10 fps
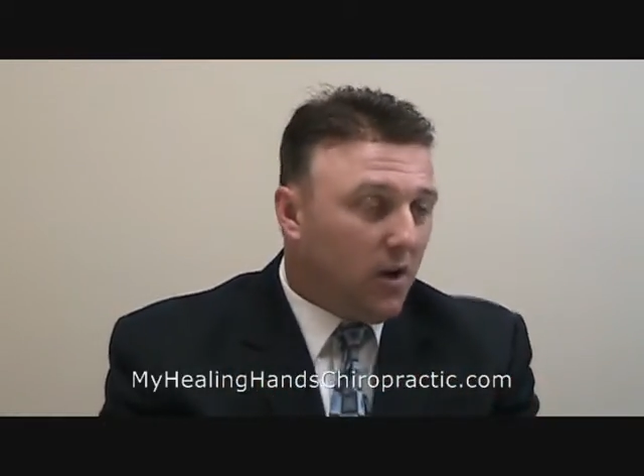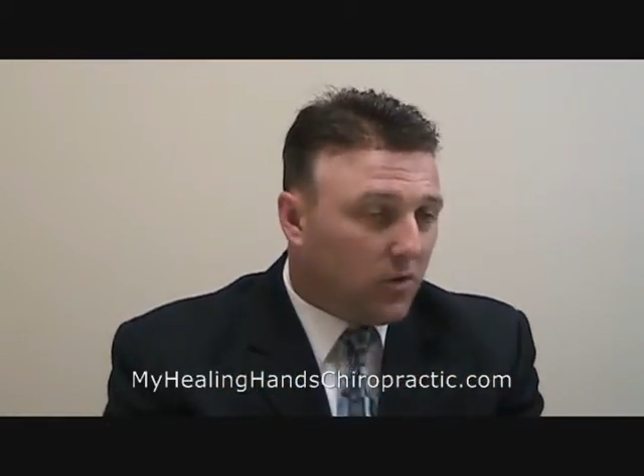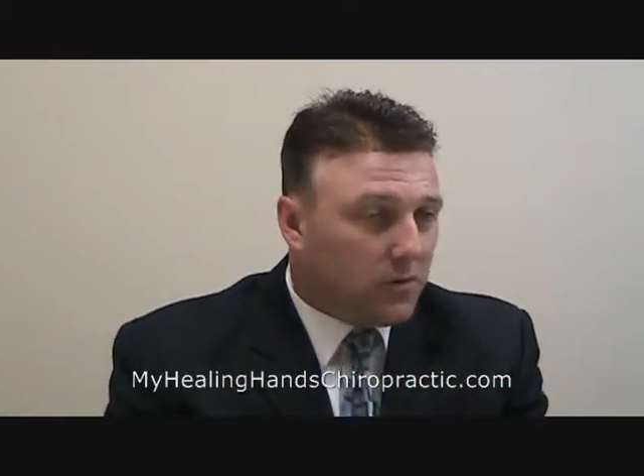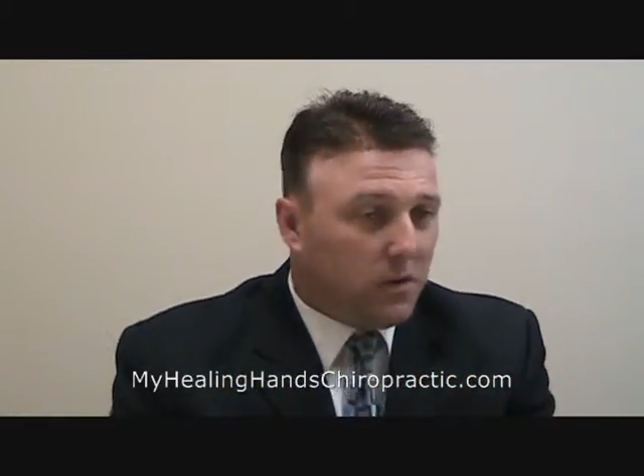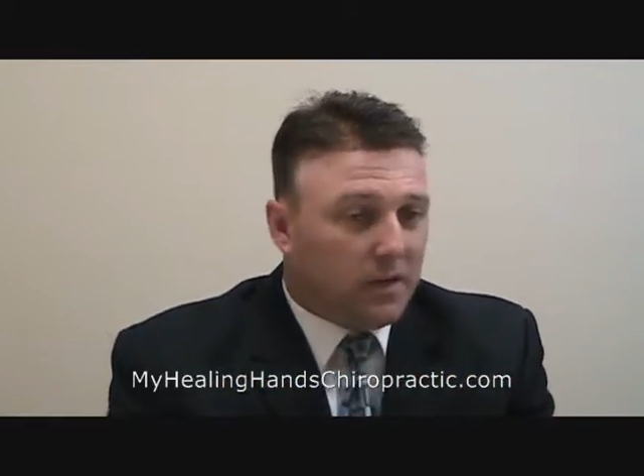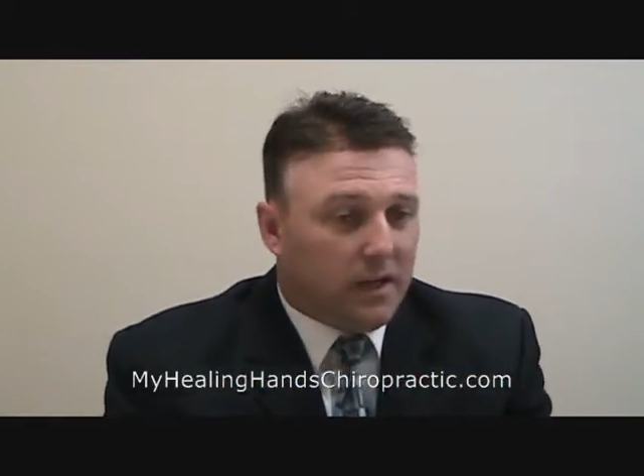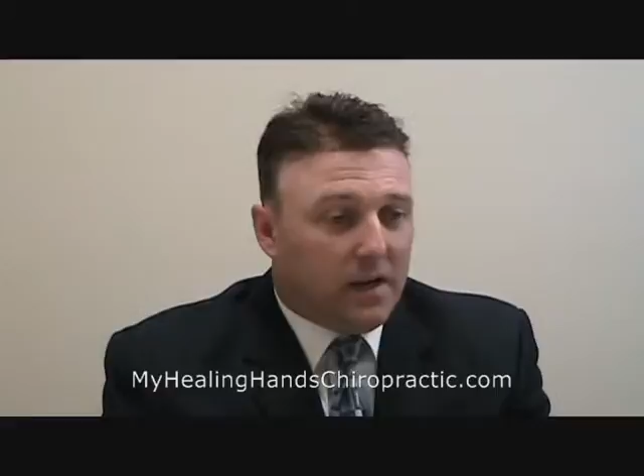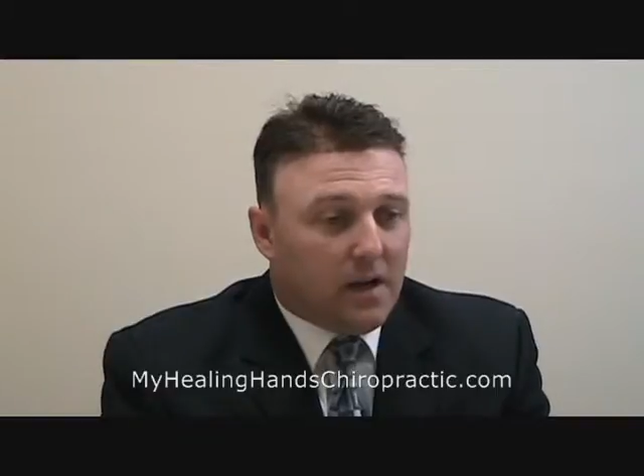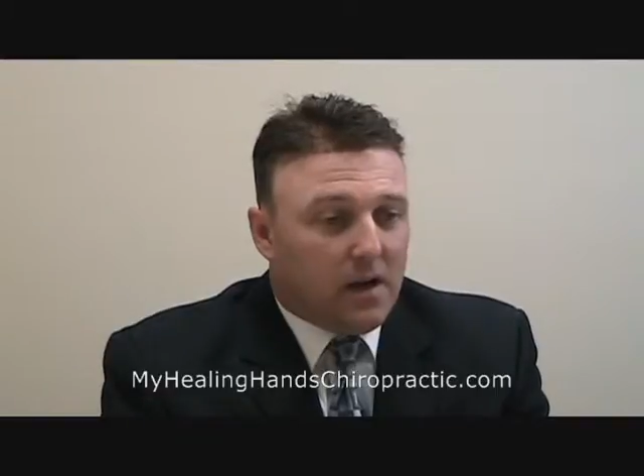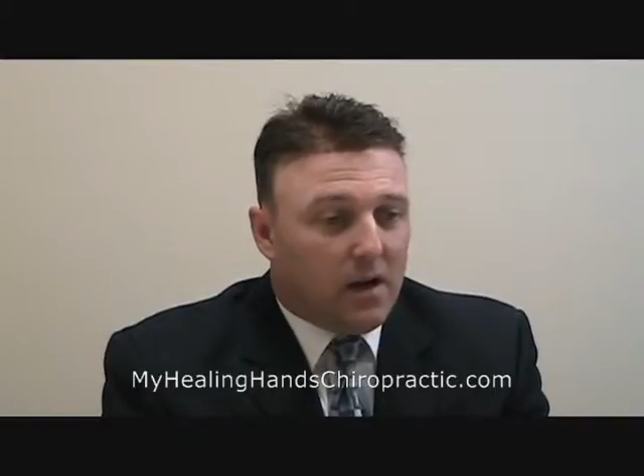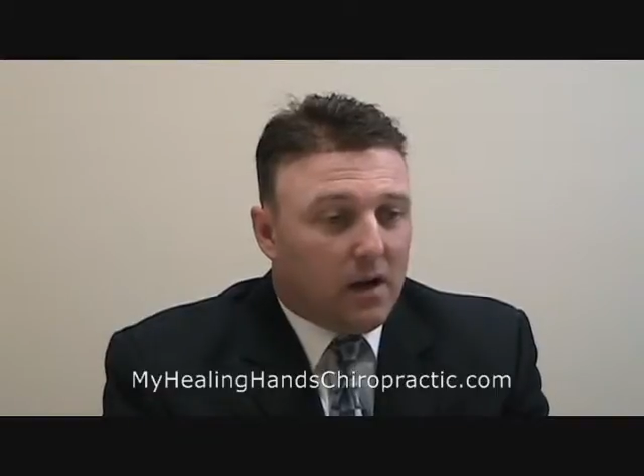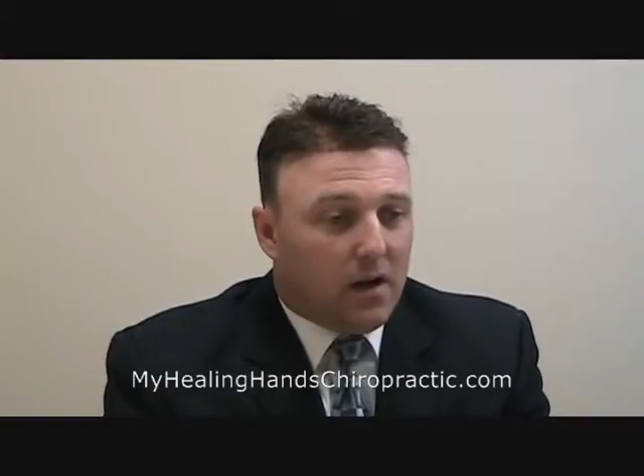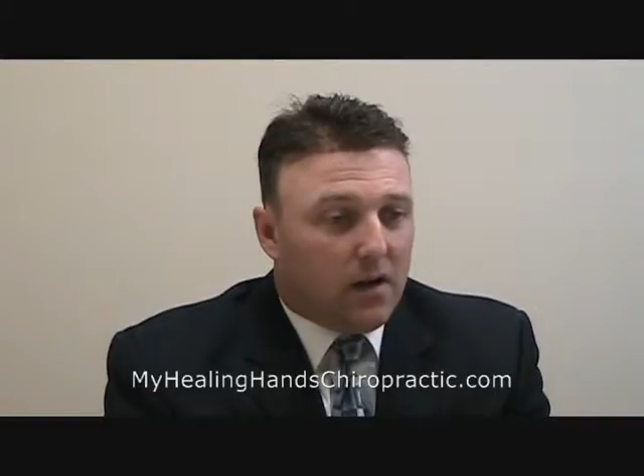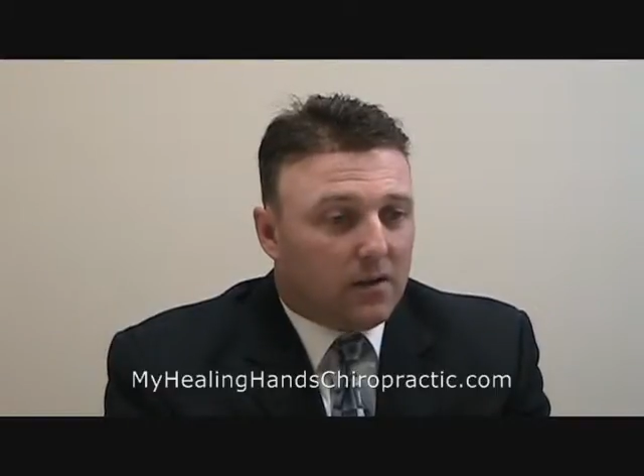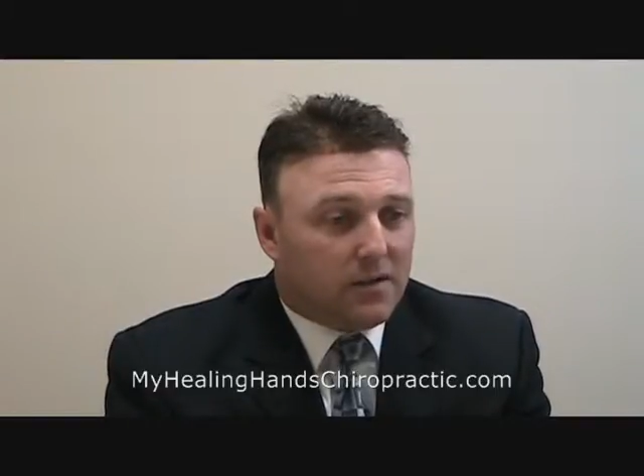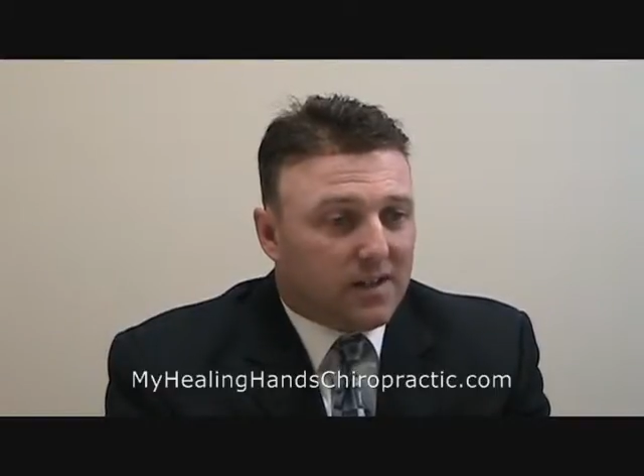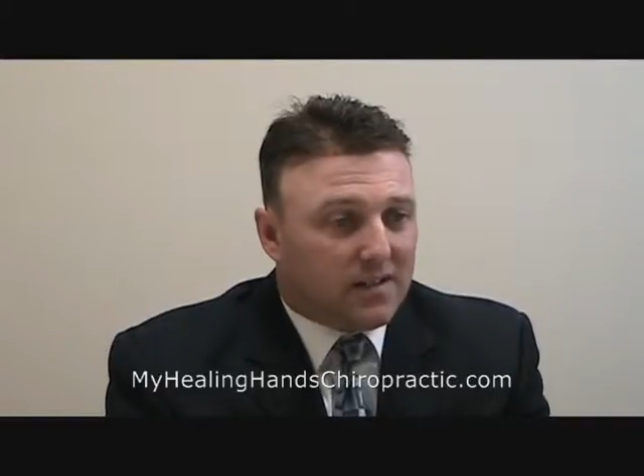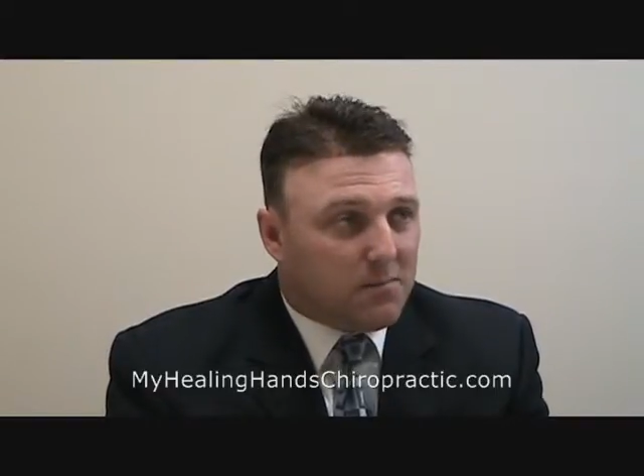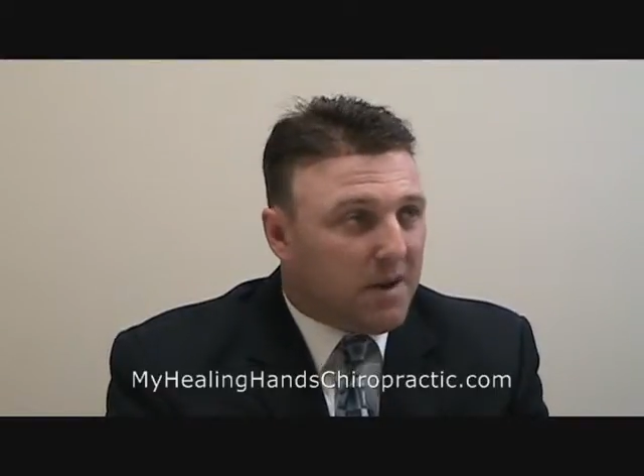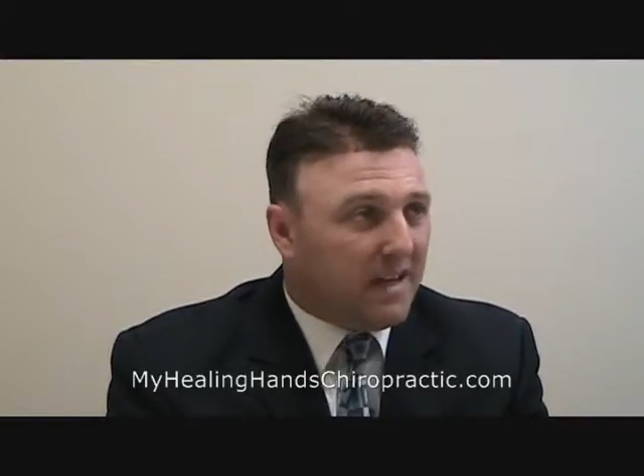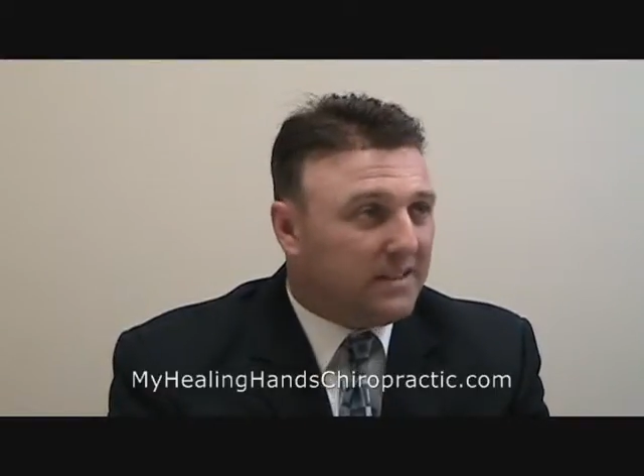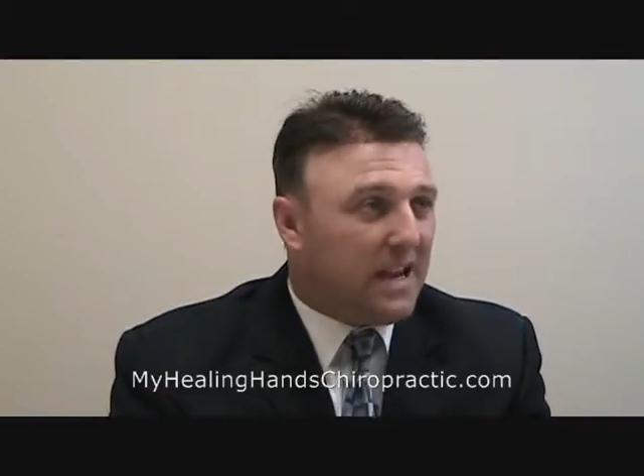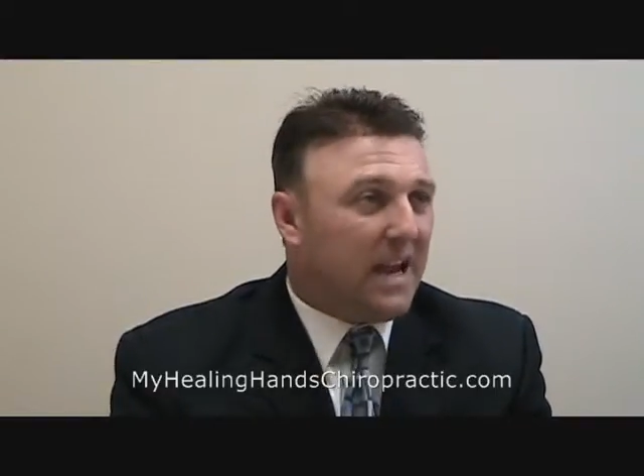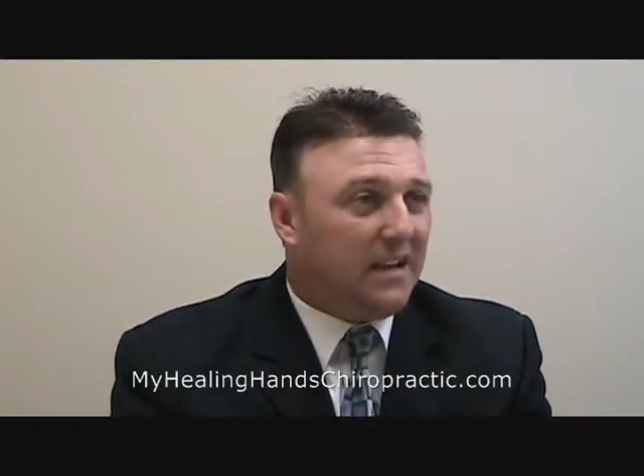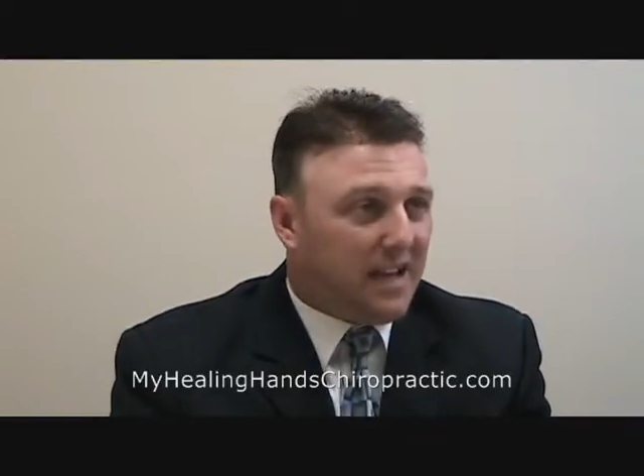Ultimately, to maintain